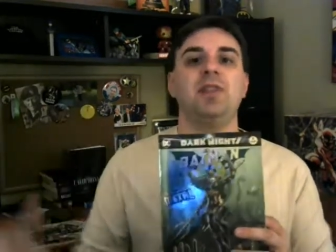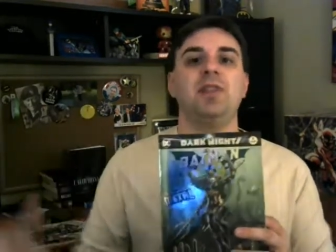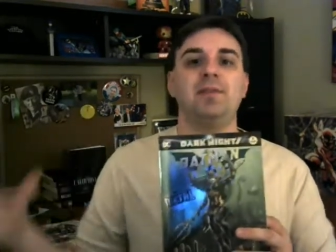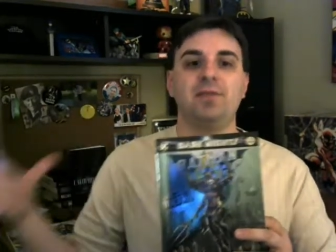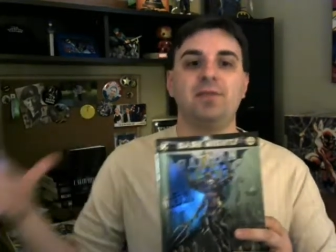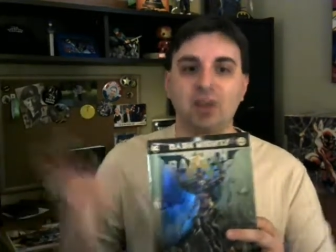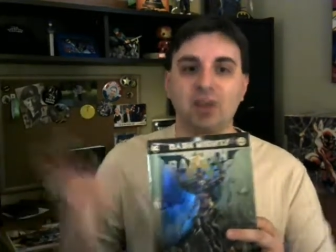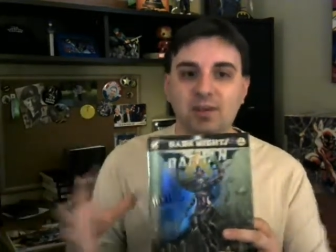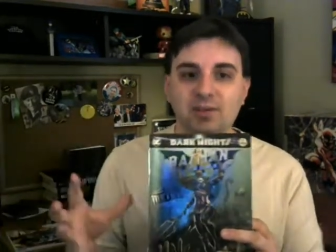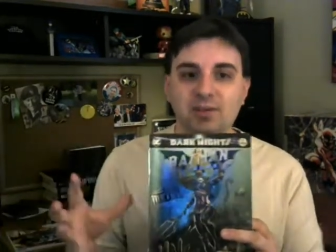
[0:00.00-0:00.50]

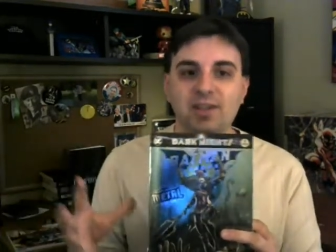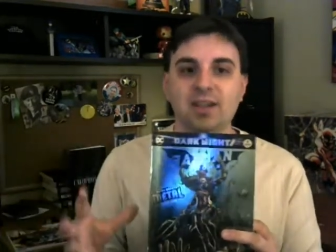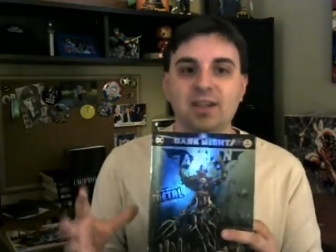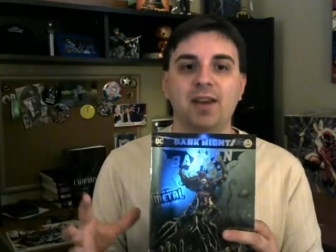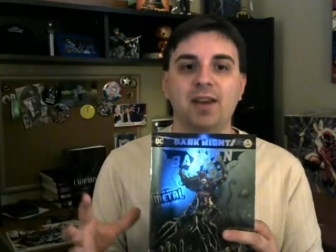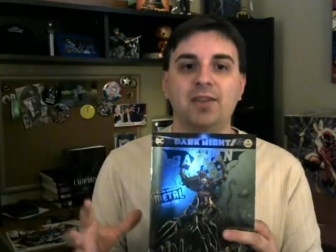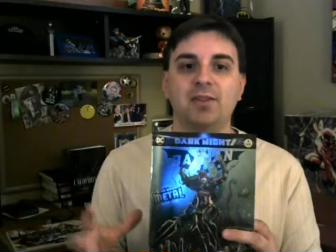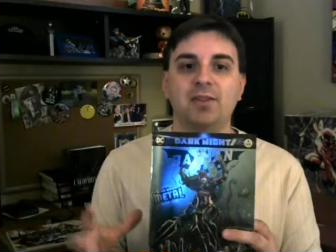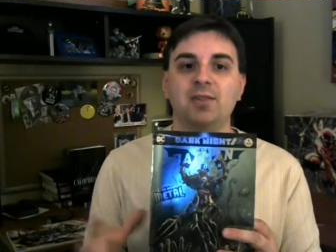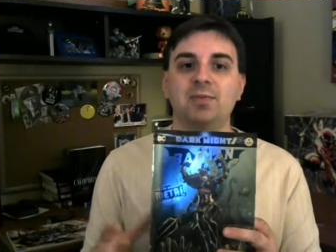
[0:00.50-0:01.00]
They've come
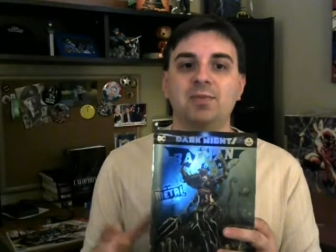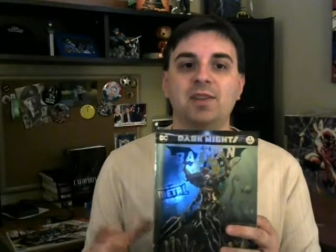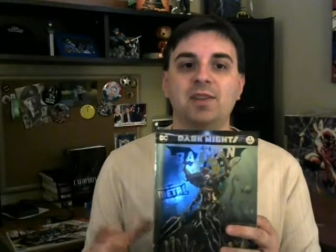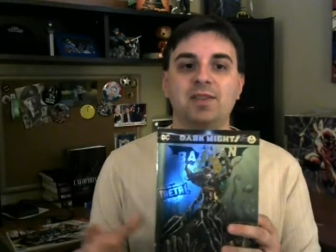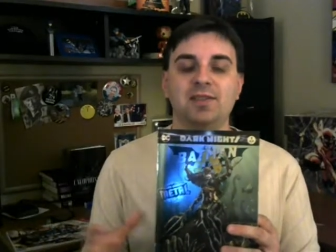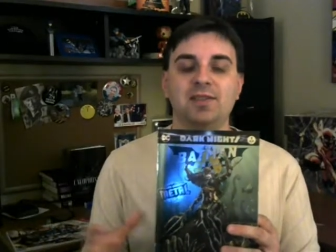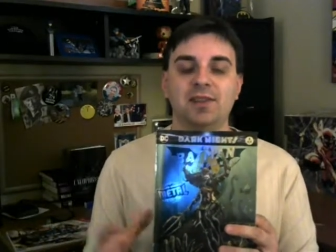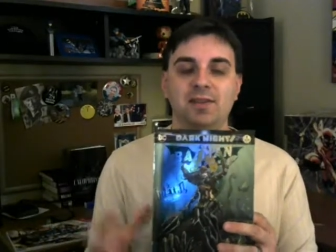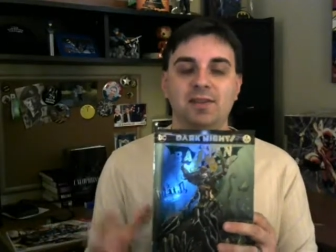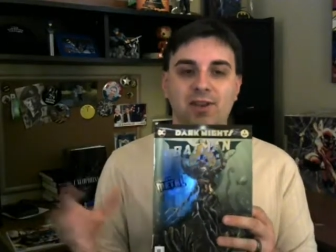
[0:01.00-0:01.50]
together
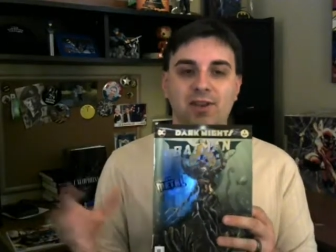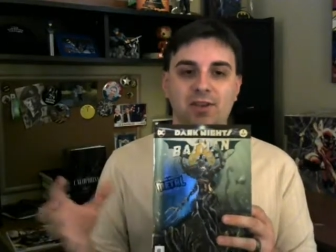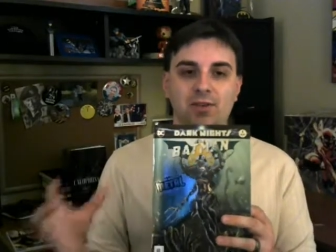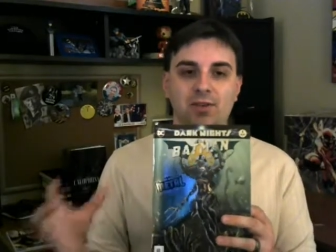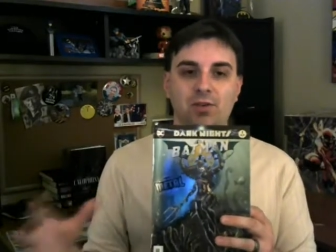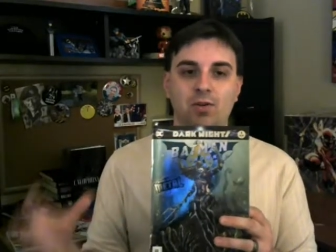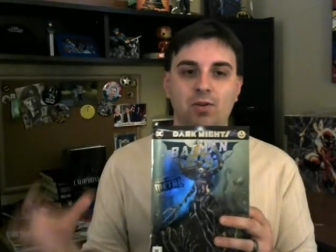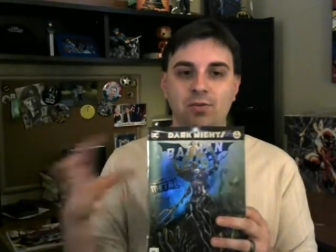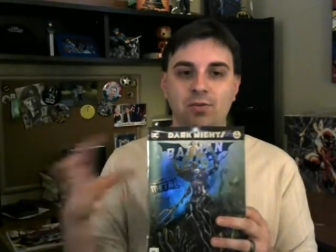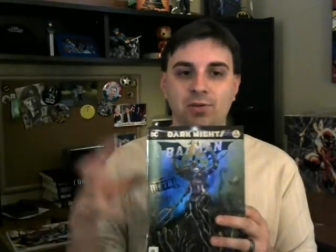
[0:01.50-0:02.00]
because they've let
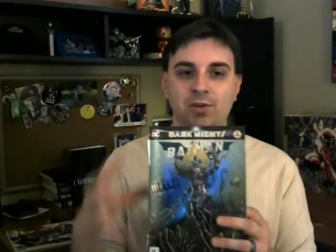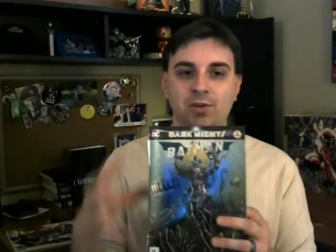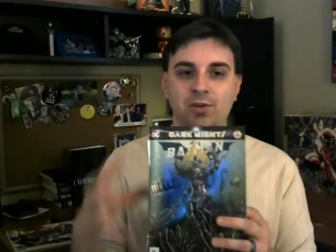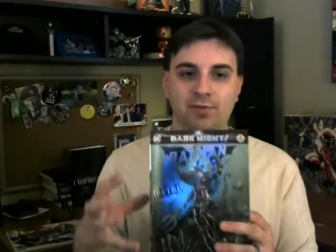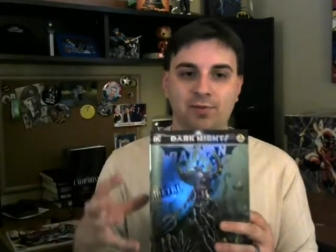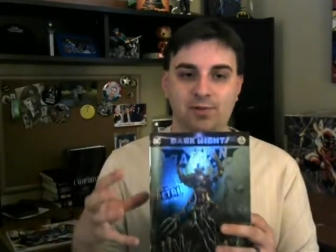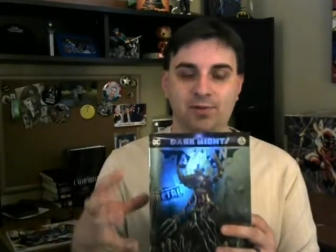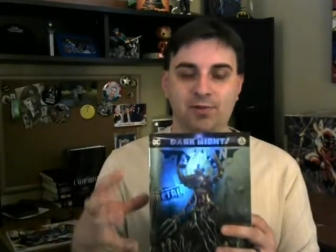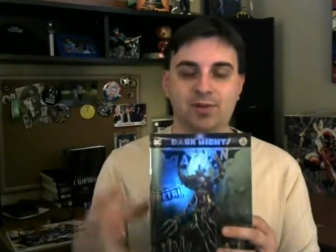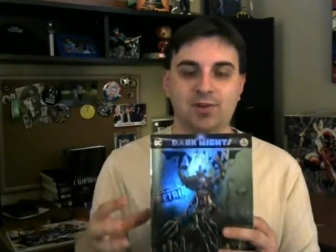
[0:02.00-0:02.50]
their own
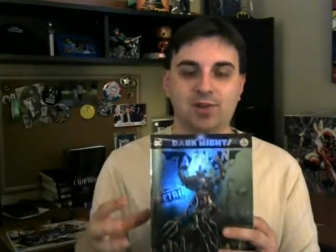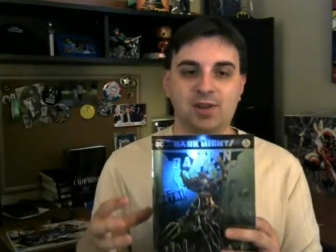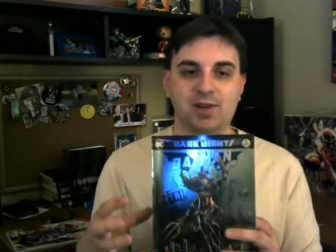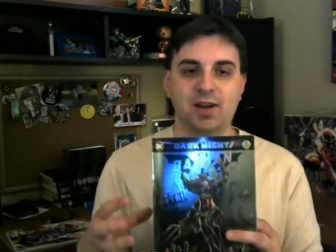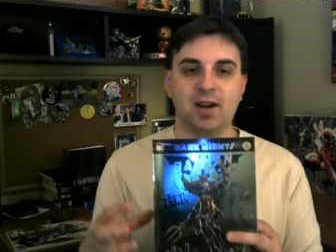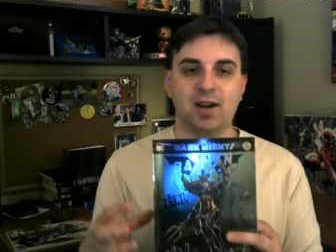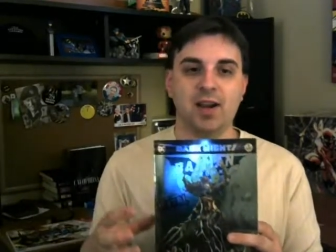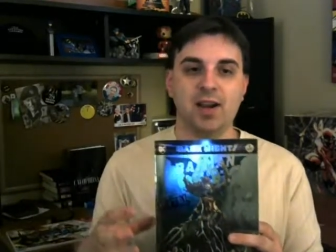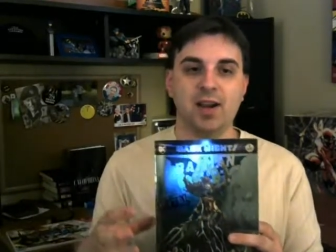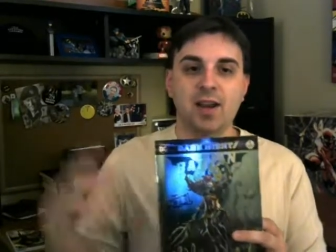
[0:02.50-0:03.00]
universes
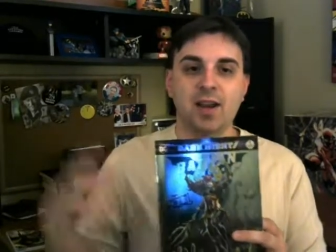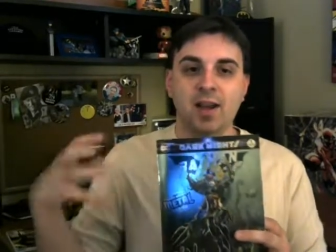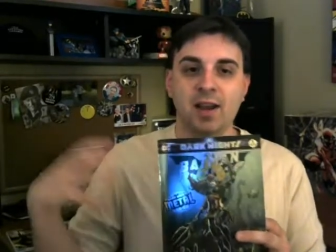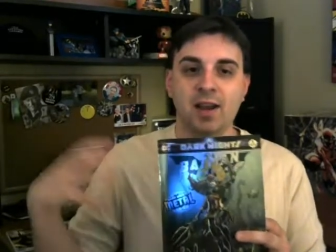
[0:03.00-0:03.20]
die,